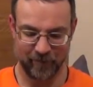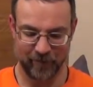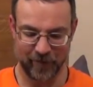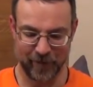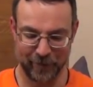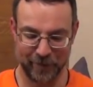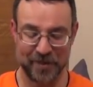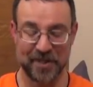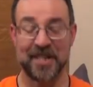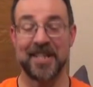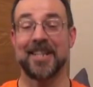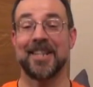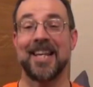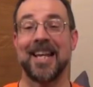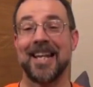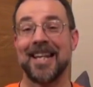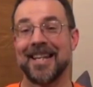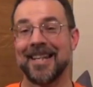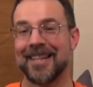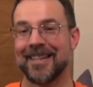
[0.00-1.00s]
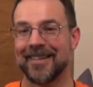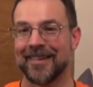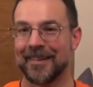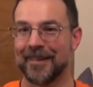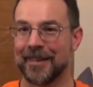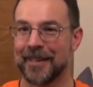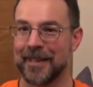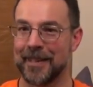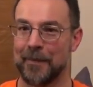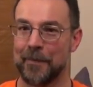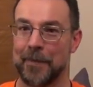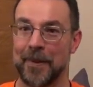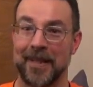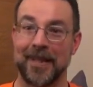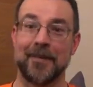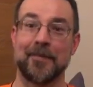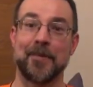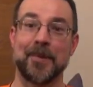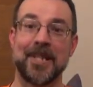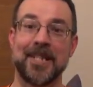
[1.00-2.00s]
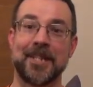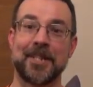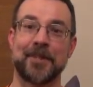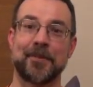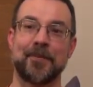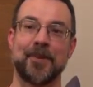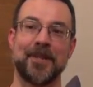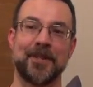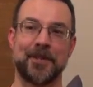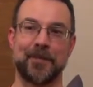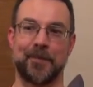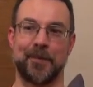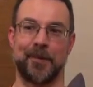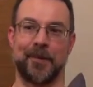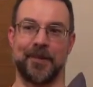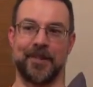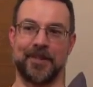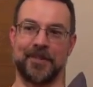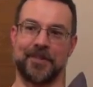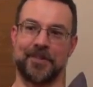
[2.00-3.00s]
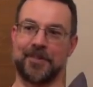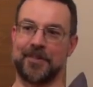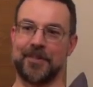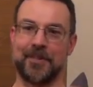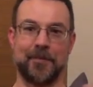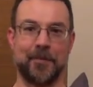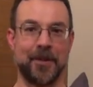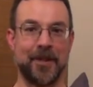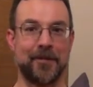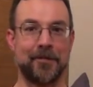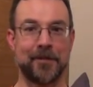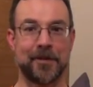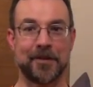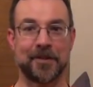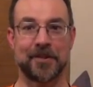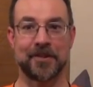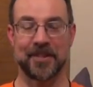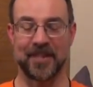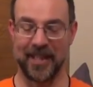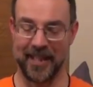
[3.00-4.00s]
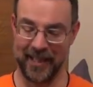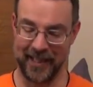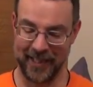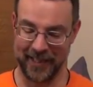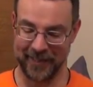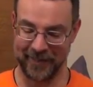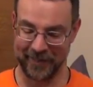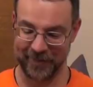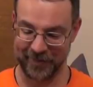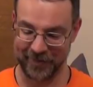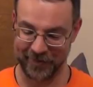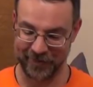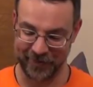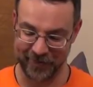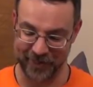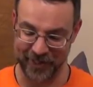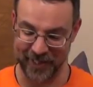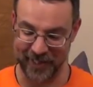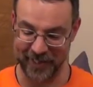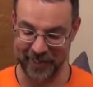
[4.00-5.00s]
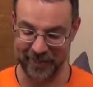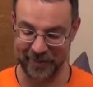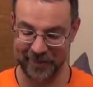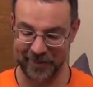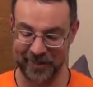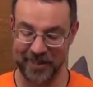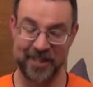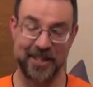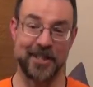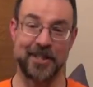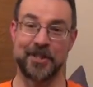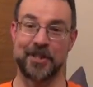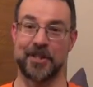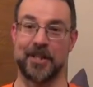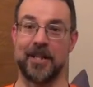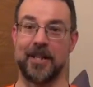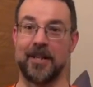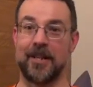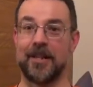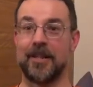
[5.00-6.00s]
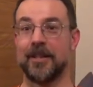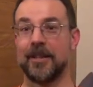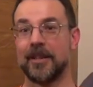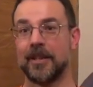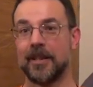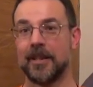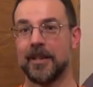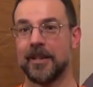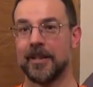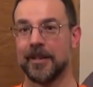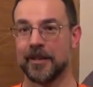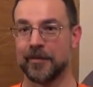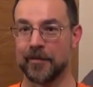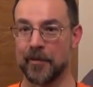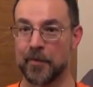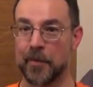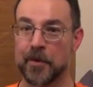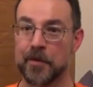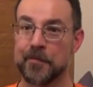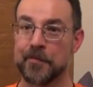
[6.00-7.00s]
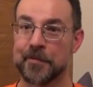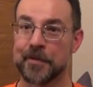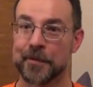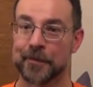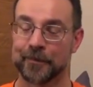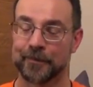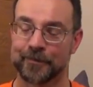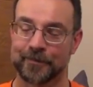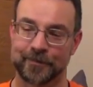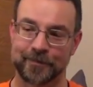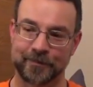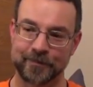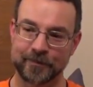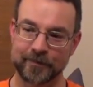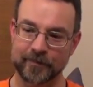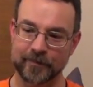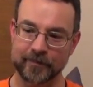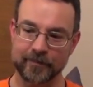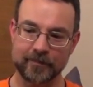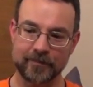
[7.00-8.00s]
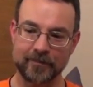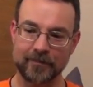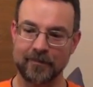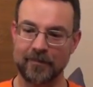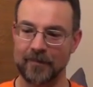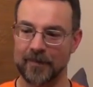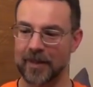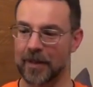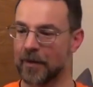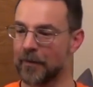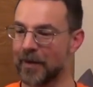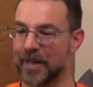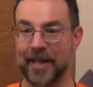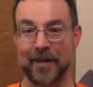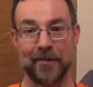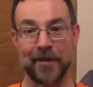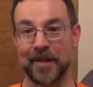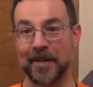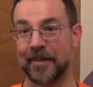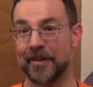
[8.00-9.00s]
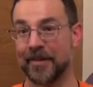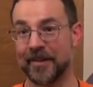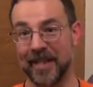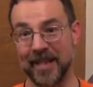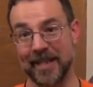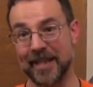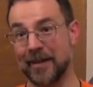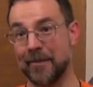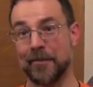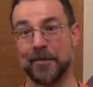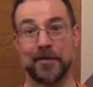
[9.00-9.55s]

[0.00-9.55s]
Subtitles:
Obviously then the pillar breech principle is superfluous, and the tige are removed whenever they come